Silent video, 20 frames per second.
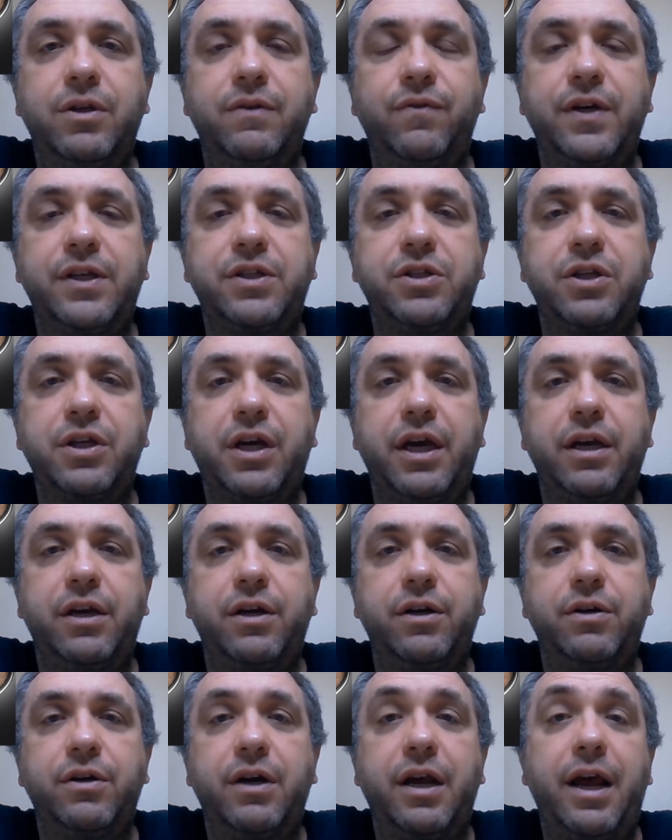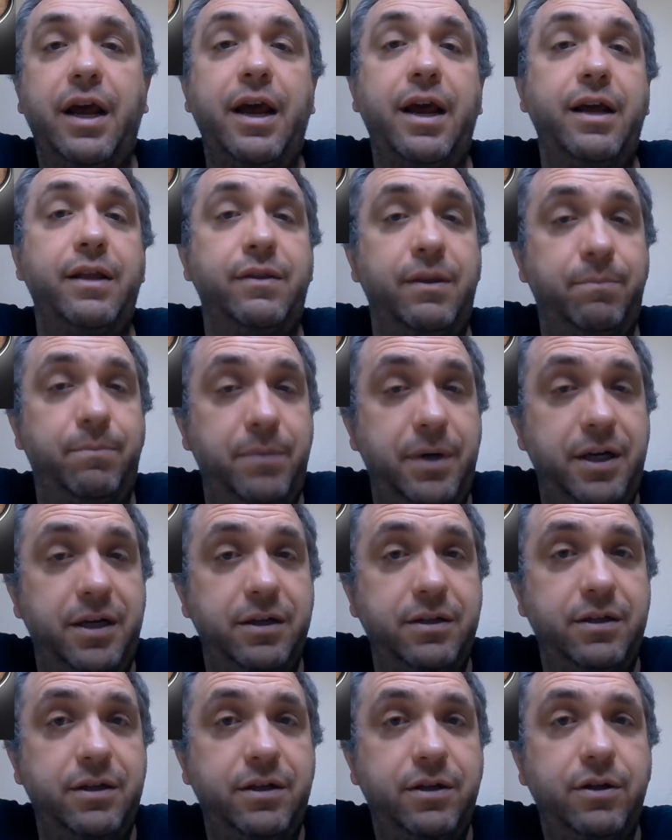Investigator and the
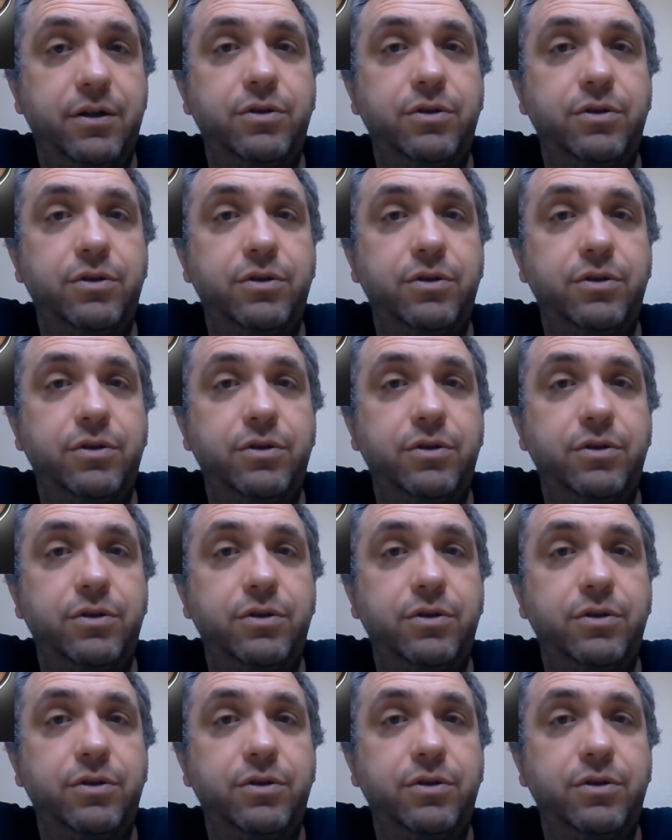Monk